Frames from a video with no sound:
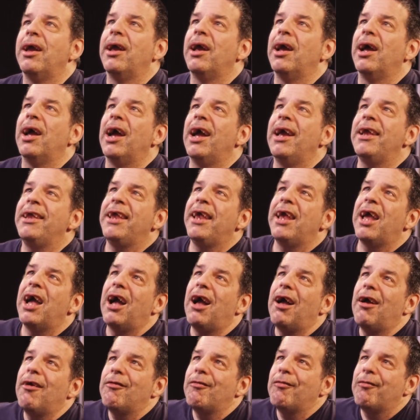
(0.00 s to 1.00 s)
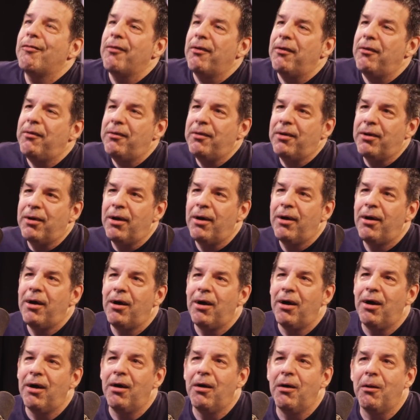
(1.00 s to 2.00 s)
And yes,
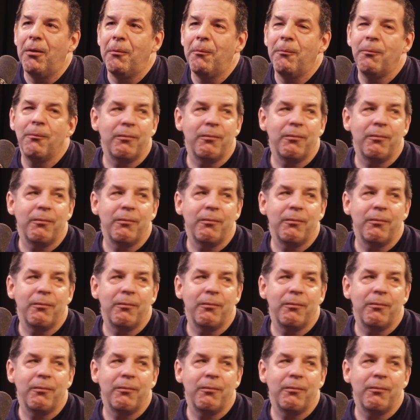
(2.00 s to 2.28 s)
um,